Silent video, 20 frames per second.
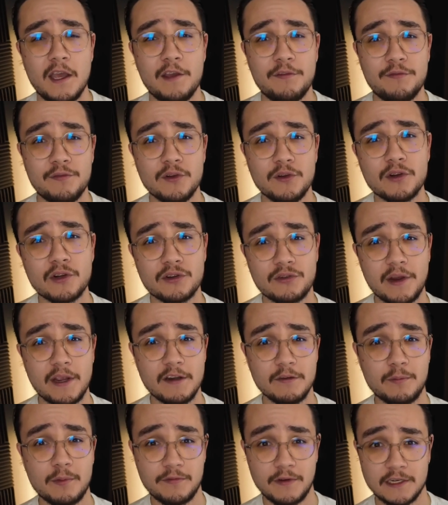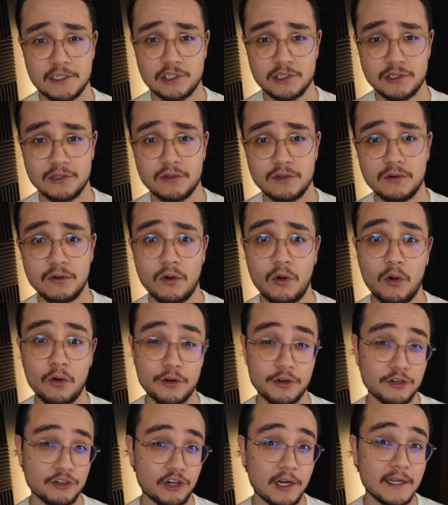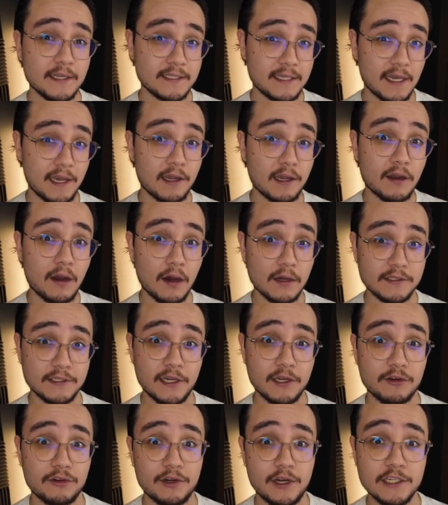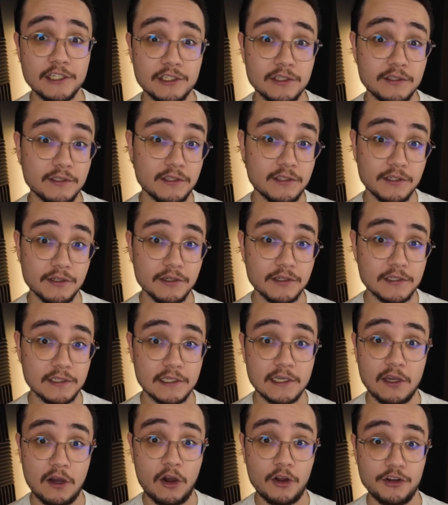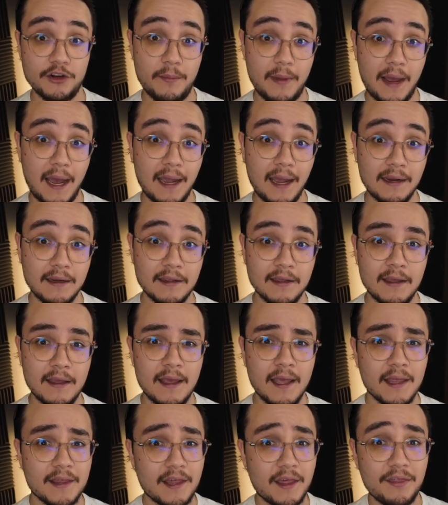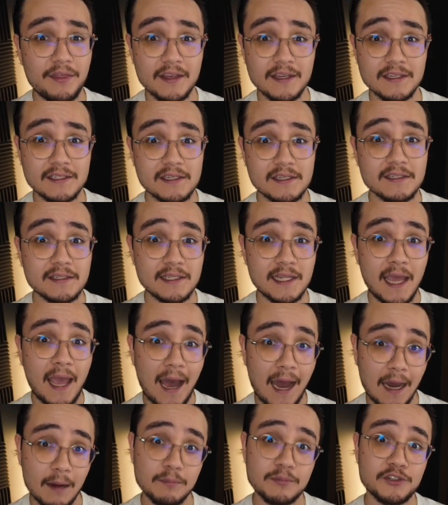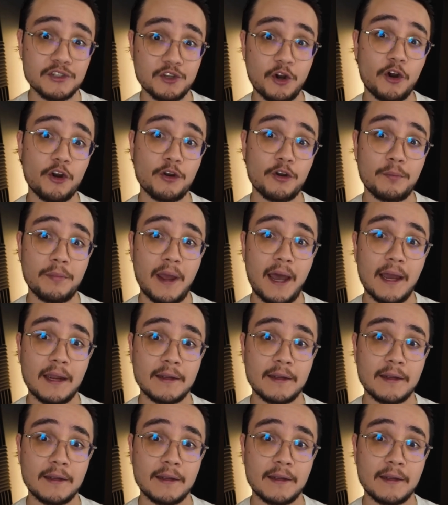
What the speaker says: If you're a creative professional or you're trying to take content creation seriously on your Mac, then this is the app starter pack.